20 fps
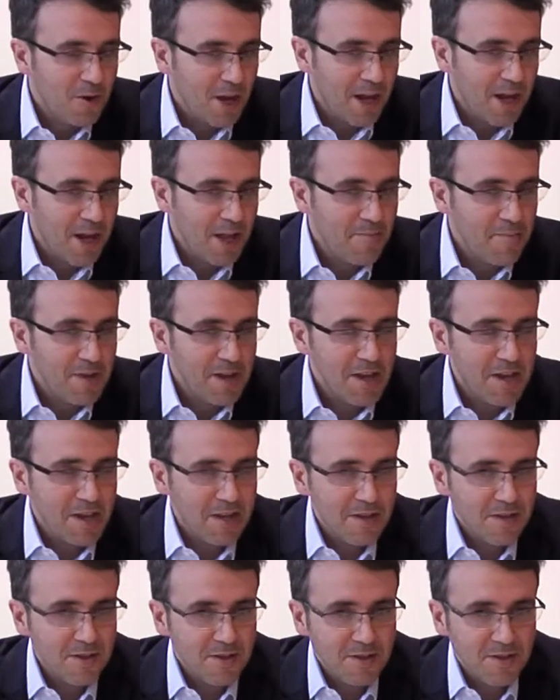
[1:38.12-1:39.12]
Okay, let
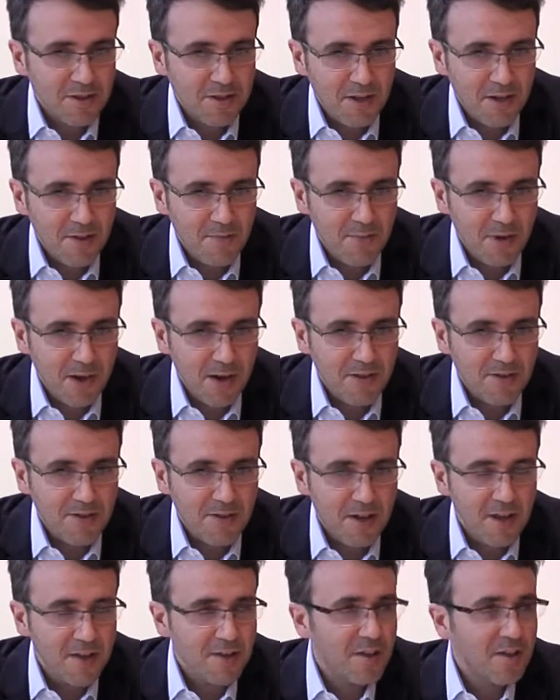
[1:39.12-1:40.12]
me start by
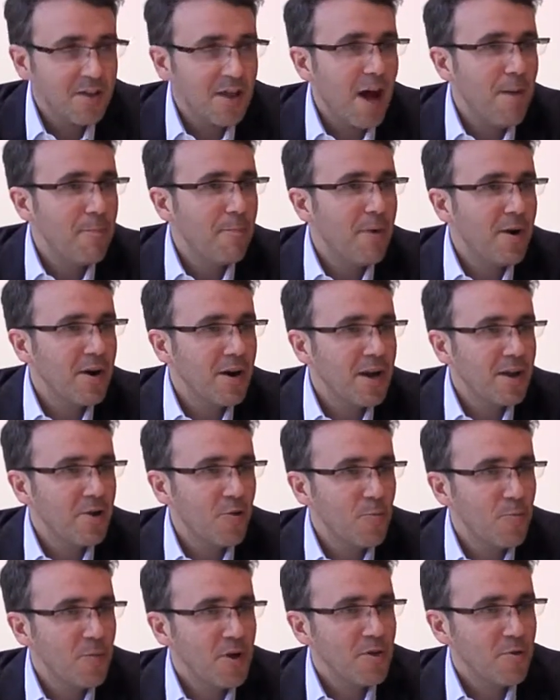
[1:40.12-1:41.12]
saying that apparently I
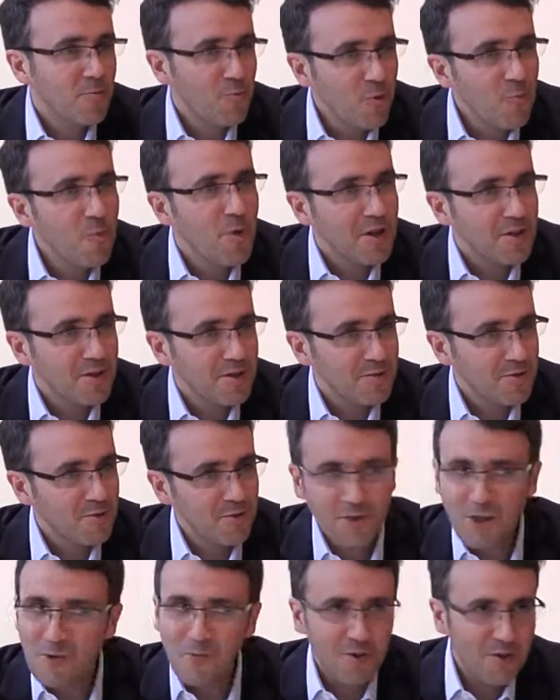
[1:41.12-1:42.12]
conveyed the wrong message,
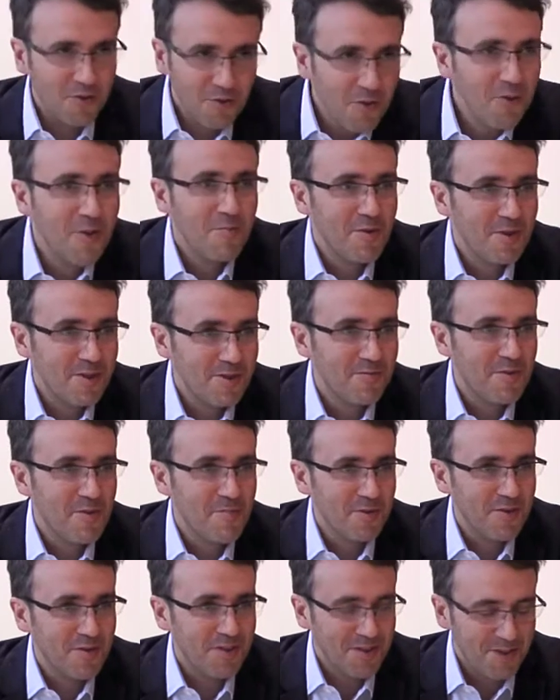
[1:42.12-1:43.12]
because that was not the message of
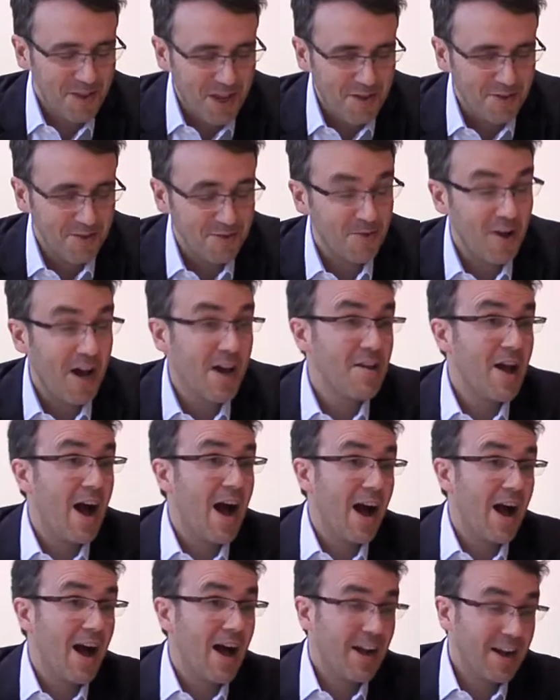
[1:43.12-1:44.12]
my presentation, so I
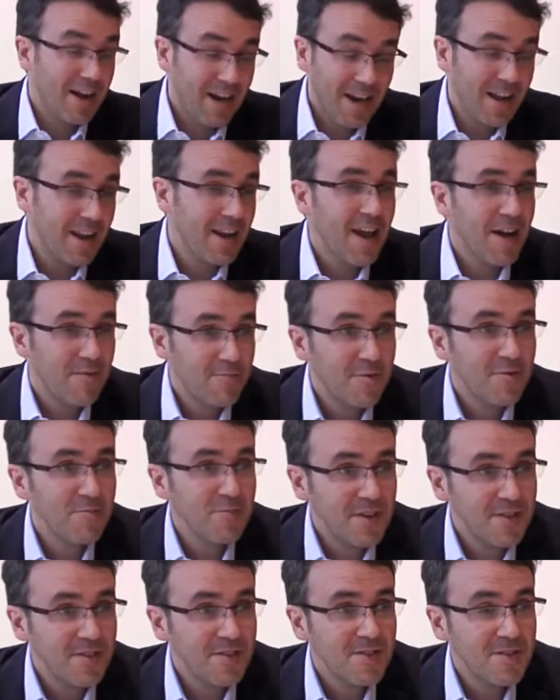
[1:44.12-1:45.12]
clearly have
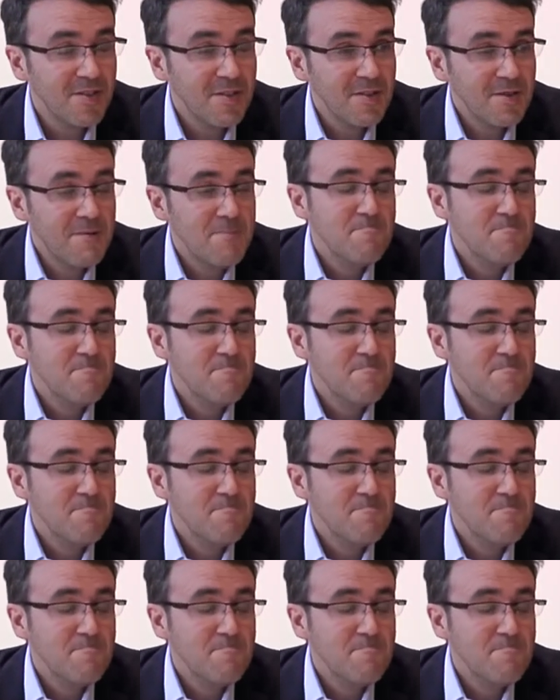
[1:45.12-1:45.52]
not been...